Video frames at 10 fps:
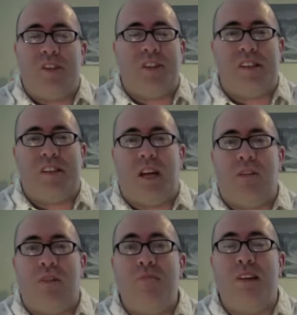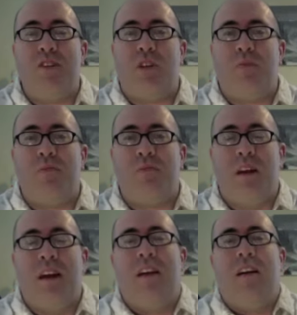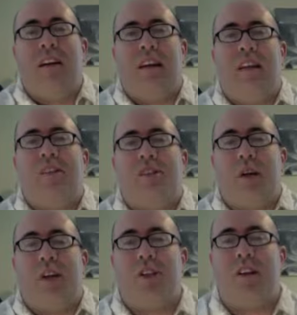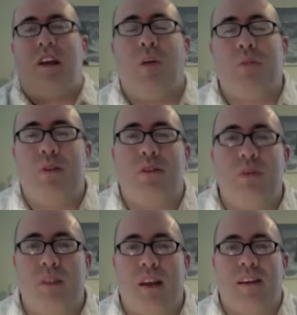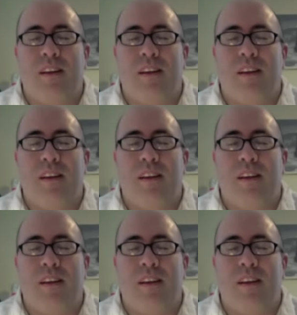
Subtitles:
It's kind of a mental illustration to help you do that.